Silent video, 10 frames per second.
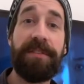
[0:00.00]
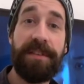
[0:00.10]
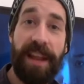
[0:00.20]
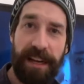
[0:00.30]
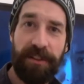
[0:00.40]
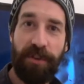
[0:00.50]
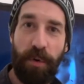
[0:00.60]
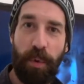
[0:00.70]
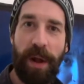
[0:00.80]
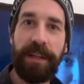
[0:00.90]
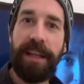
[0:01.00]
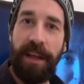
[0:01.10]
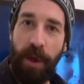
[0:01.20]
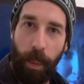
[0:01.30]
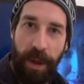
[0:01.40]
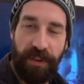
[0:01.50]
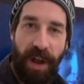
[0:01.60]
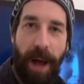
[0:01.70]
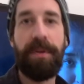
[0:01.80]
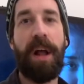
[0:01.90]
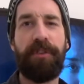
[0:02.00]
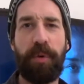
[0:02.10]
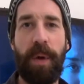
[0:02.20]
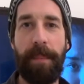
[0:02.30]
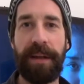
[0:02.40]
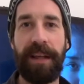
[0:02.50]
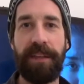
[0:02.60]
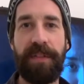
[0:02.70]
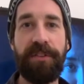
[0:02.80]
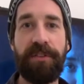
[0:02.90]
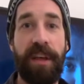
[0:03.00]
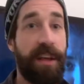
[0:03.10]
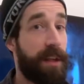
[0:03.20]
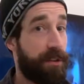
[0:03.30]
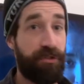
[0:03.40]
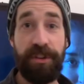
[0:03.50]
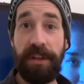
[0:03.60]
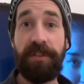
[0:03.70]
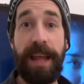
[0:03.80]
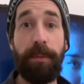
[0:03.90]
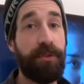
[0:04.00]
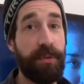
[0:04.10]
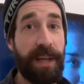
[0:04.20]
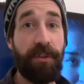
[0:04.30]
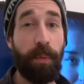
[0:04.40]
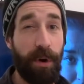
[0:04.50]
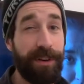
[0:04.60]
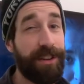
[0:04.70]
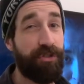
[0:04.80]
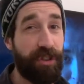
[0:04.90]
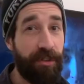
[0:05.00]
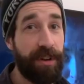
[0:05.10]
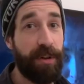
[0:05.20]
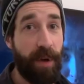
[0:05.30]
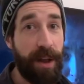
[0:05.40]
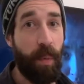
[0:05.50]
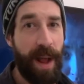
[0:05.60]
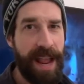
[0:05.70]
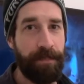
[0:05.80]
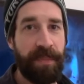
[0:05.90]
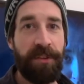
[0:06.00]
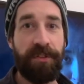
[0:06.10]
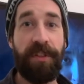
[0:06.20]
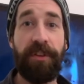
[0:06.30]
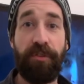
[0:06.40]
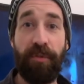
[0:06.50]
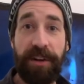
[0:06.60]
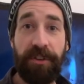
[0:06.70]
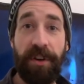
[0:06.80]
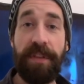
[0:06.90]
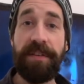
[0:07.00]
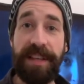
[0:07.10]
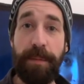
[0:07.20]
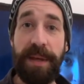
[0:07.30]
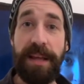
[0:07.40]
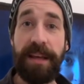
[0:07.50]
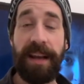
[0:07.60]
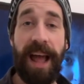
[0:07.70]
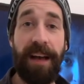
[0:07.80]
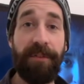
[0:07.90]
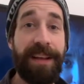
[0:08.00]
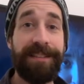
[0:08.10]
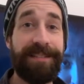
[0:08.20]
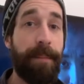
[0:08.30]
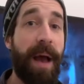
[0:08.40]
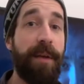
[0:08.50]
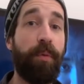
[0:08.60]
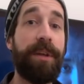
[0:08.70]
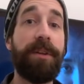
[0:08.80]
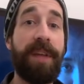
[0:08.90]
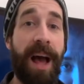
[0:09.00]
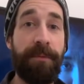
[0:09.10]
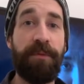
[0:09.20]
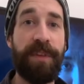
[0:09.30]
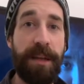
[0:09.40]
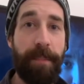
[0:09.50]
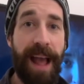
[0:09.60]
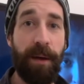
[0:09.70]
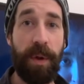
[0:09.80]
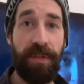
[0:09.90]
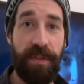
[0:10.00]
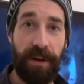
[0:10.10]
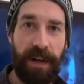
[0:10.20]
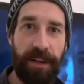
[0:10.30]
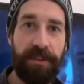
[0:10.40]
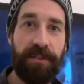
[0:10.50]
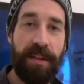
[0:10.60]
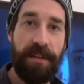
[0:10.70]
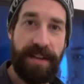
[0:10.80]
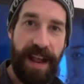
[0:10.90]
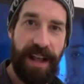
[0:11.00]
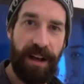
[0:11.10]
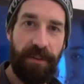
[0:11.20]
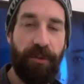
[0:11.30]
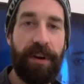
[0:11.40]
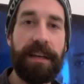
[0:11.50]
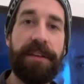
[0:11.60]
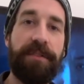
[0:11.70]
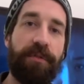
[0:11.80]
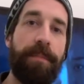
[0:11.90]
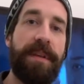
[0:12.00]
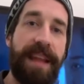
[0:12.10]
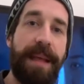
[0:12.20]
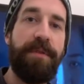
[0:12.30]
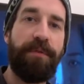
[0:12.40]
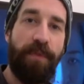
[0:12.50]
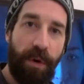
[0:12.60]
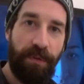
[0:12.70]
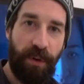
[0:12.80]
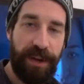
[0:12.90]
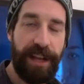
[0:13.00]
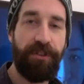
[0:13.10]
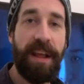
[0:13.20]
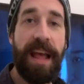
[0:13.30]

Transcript: the daily so quickly with top-notch equipment like this, she is able to get to work generally right away so that the director and the DP can have semi-real-time feedback with their cuts day of, or at least from the day before footage,